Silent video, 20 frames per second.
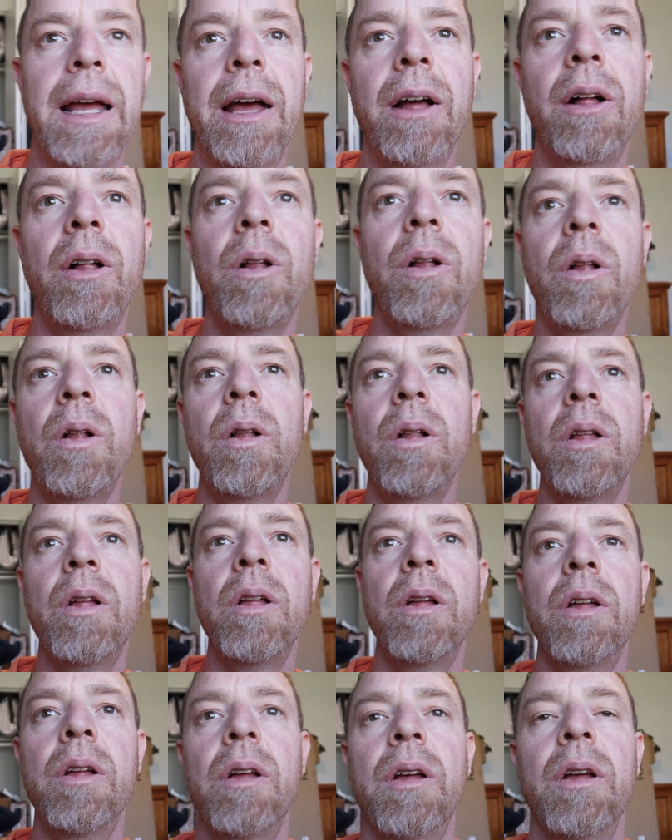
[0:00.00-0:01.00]
L
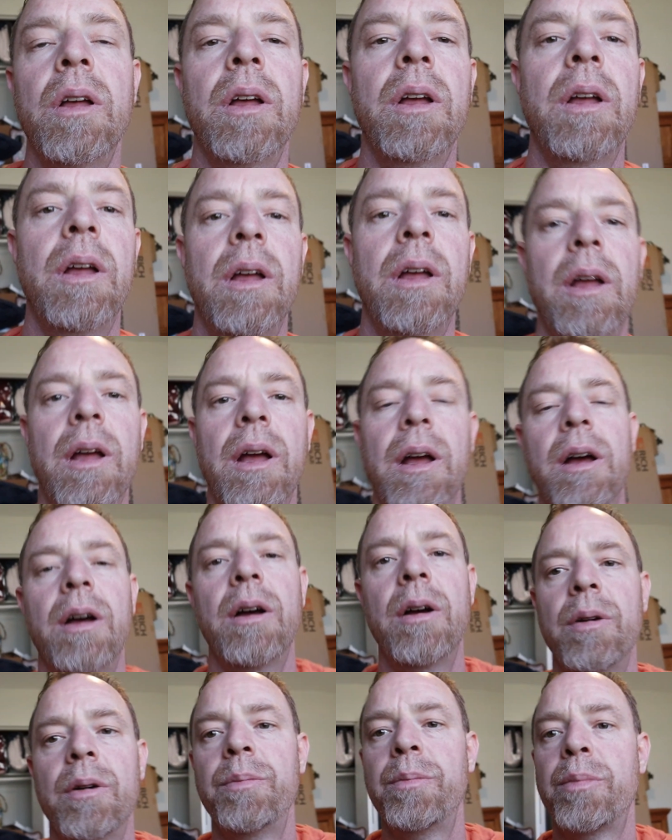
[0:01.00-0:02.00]

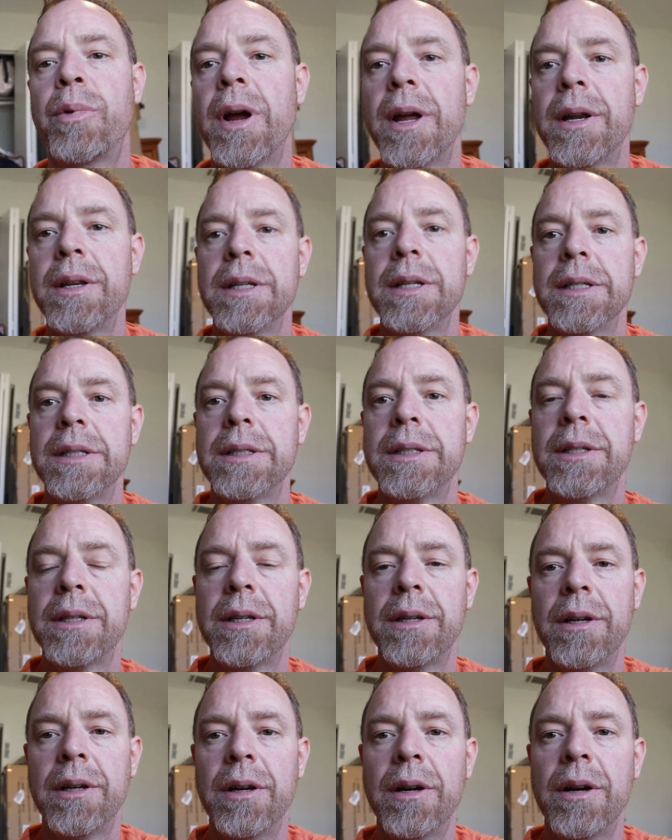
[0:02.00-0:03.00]
branded
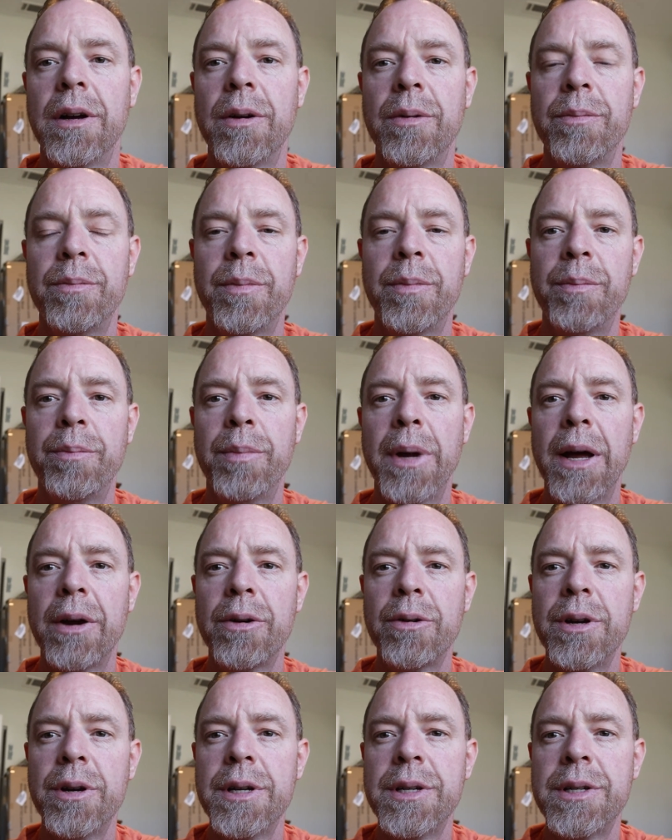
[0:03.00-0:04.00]

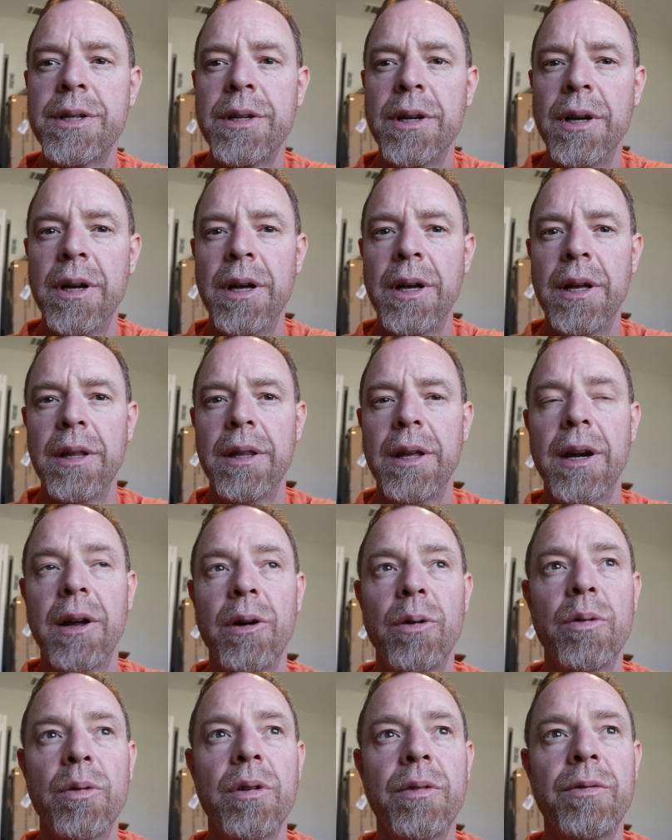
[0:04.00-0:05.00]
batteries that
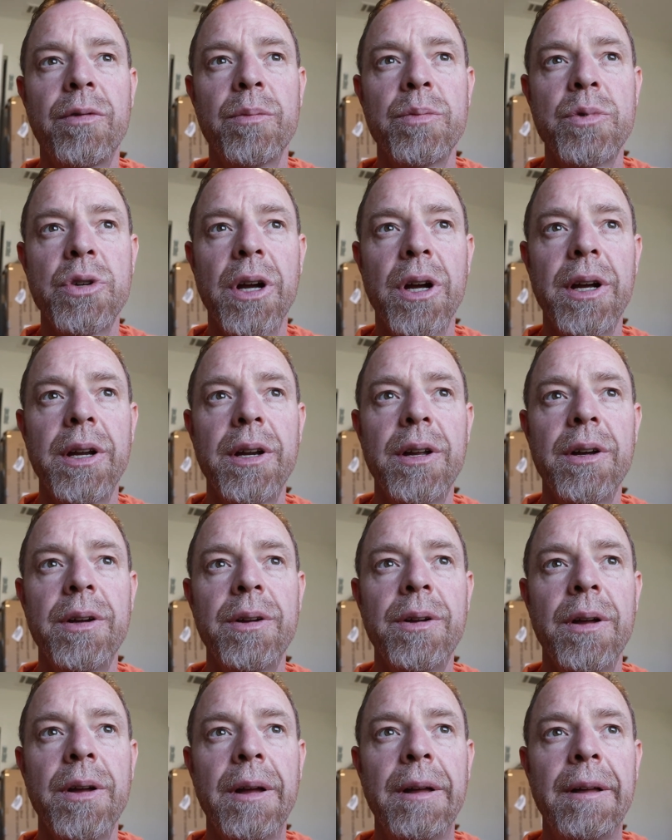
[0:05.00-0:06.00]
I ordered from
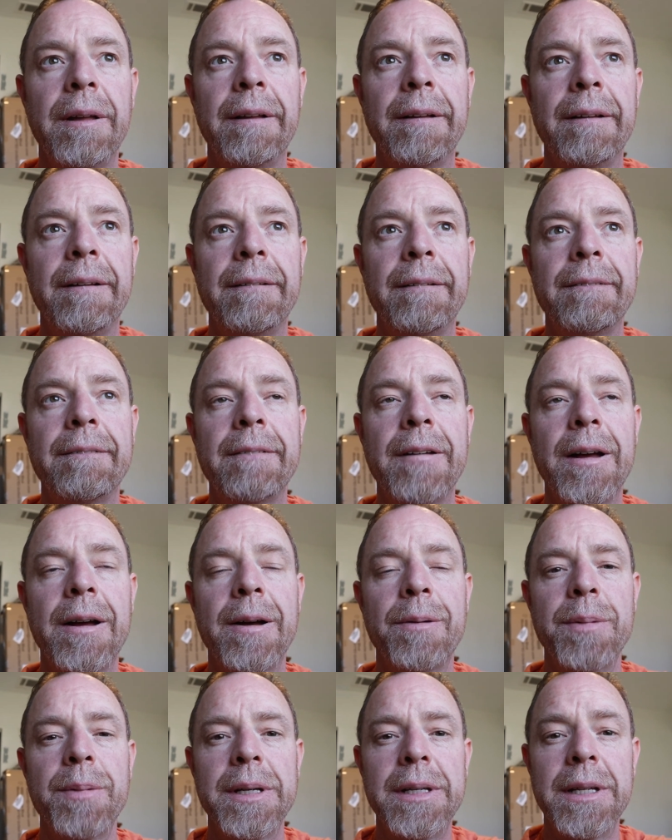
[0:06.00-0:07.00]
China.
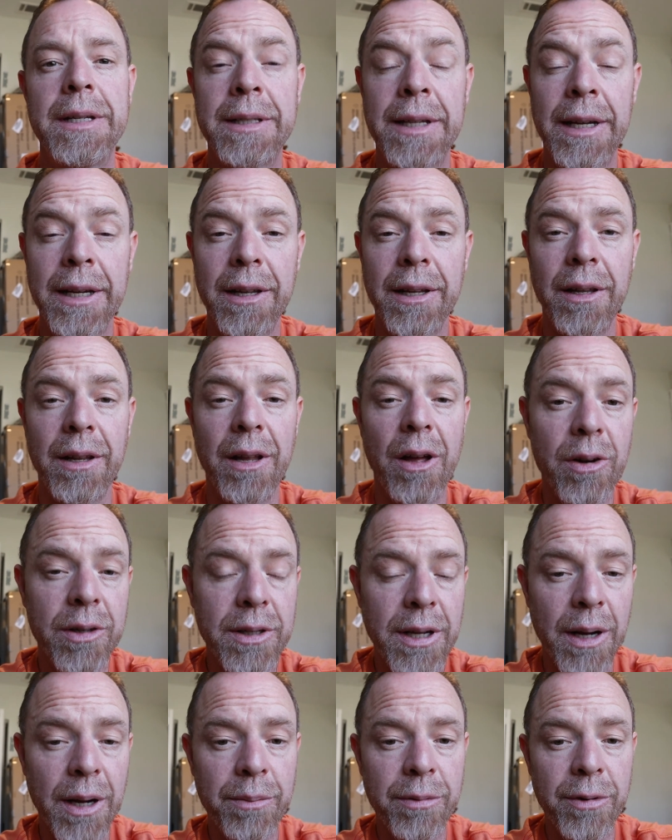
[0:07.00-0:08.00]
It did take a long
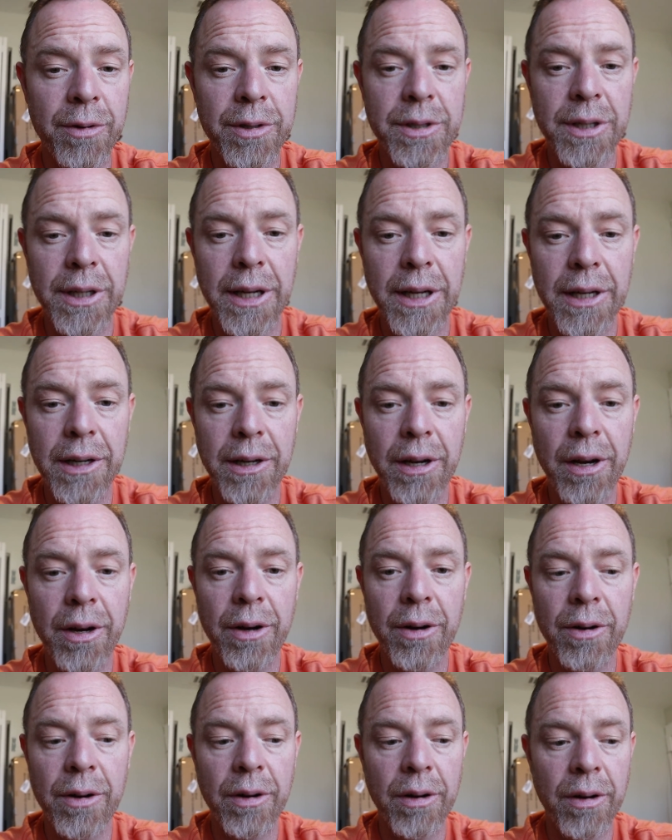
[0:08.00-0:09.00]
time for it to get
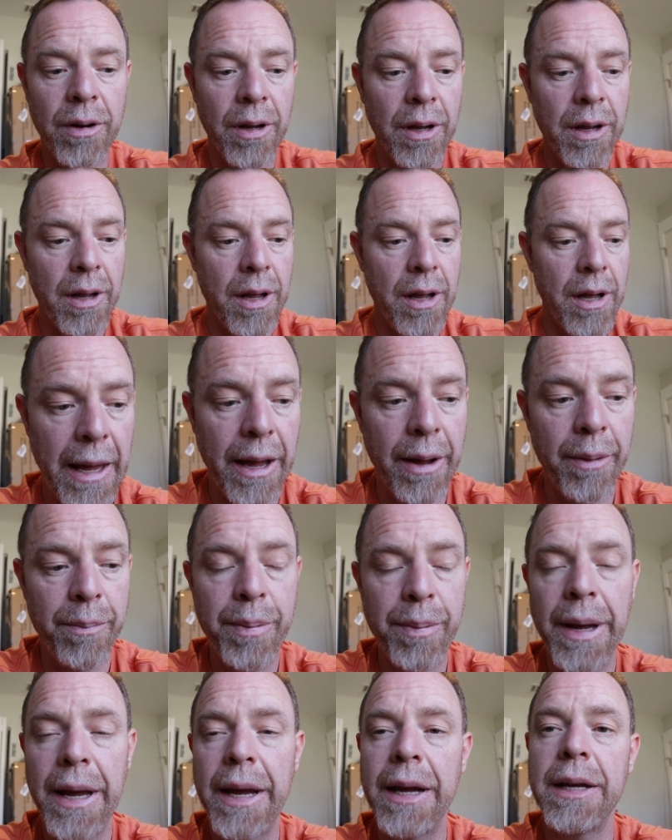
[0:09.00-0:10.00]
here. I
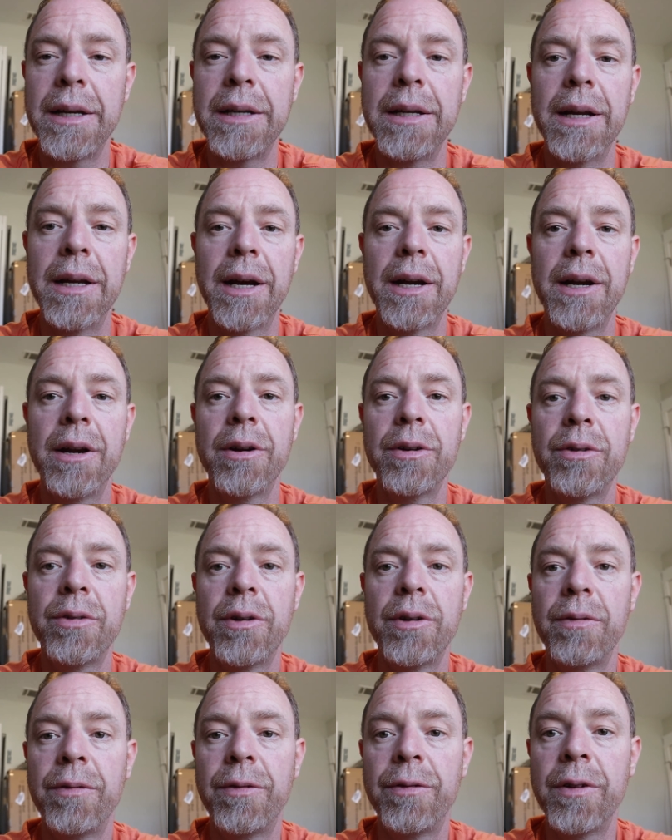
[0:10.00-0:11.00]
paid
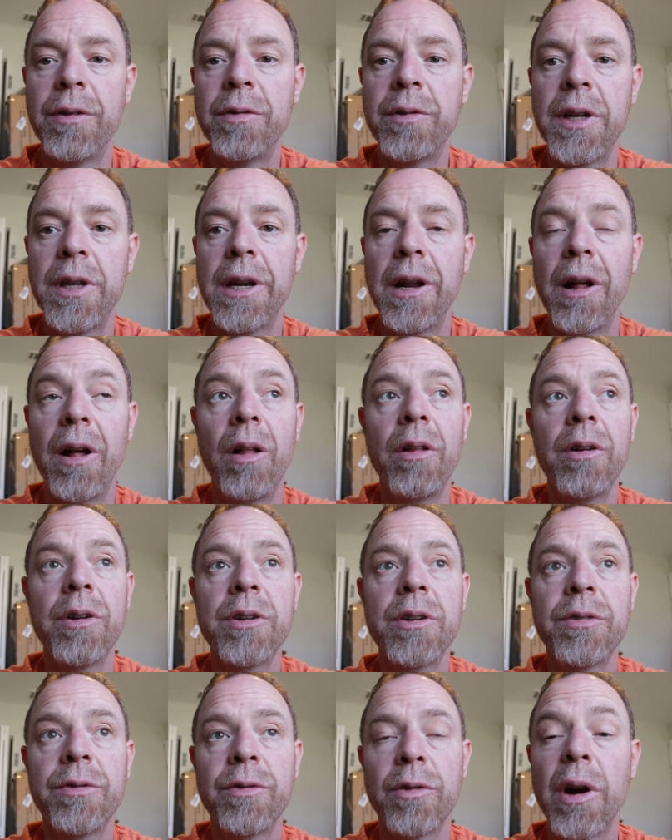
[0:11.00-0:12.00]

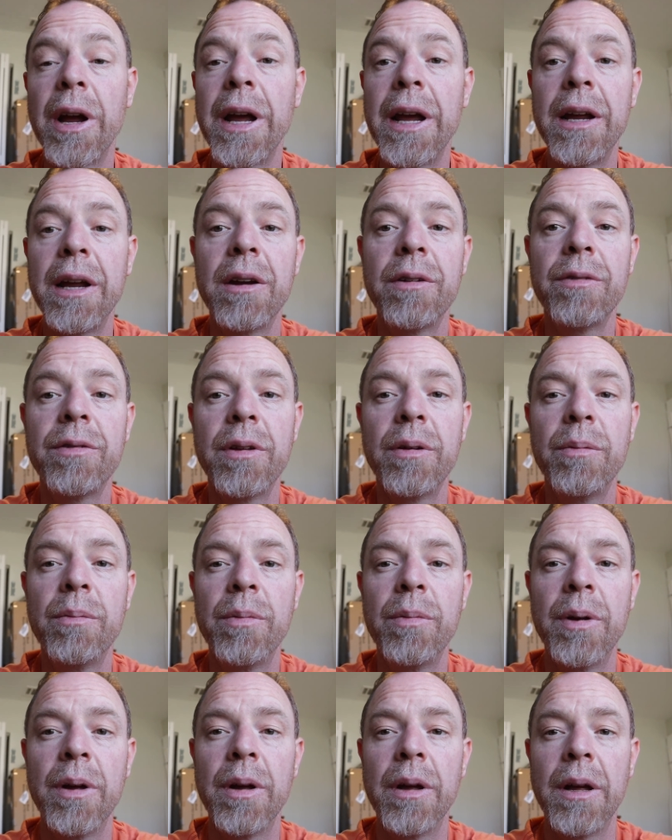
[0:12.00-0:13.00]
$950 for 8 of
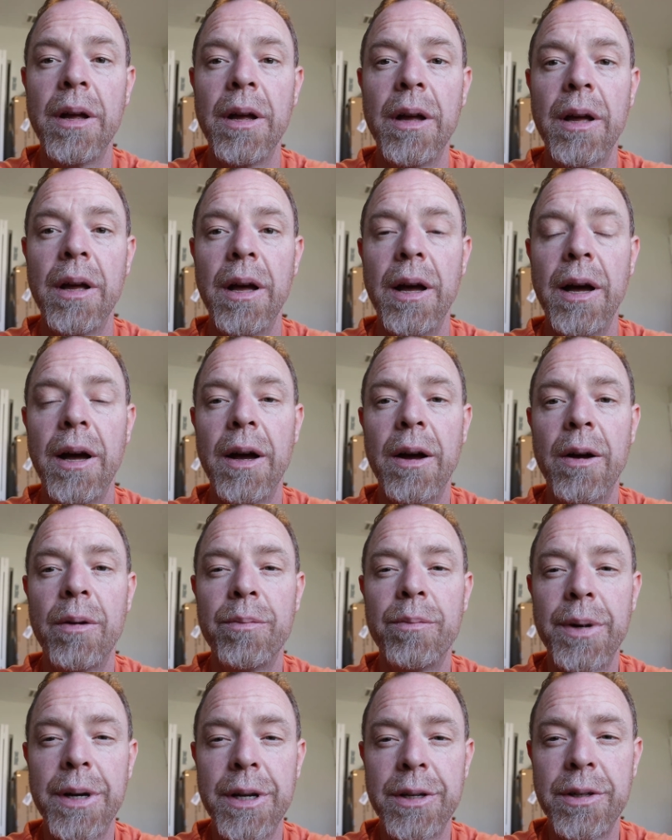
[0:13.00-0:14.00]
them,
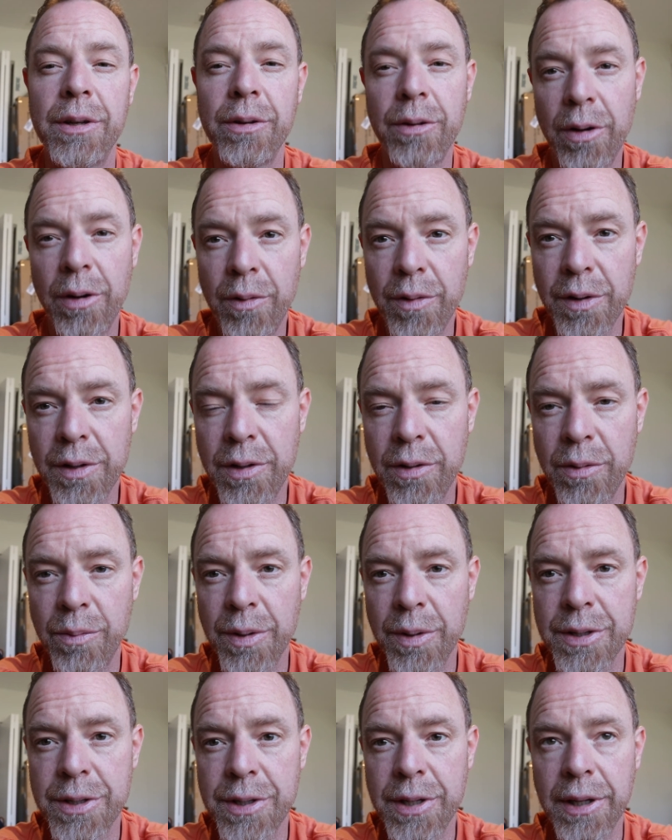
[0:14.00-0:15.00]
but it took over 2
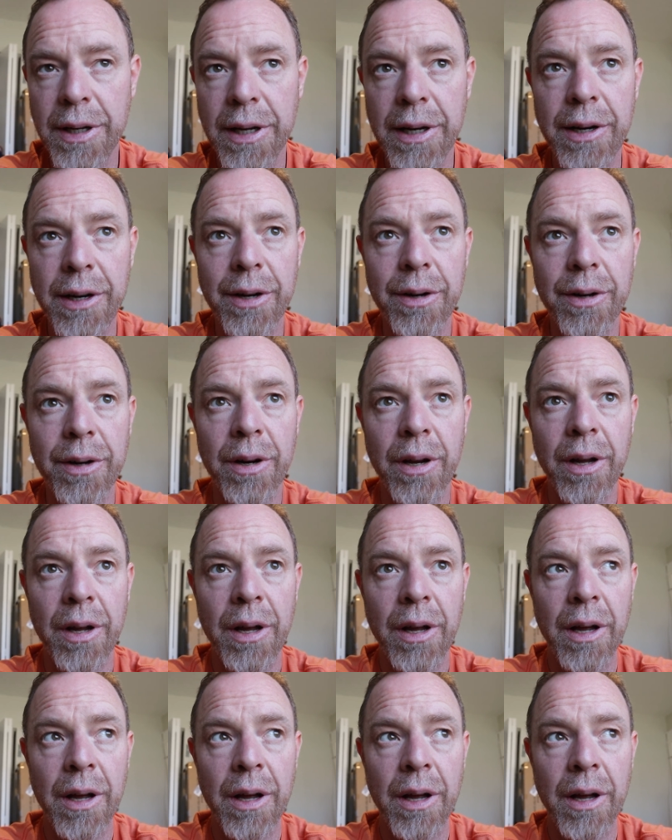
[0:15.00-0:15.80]
months to get here.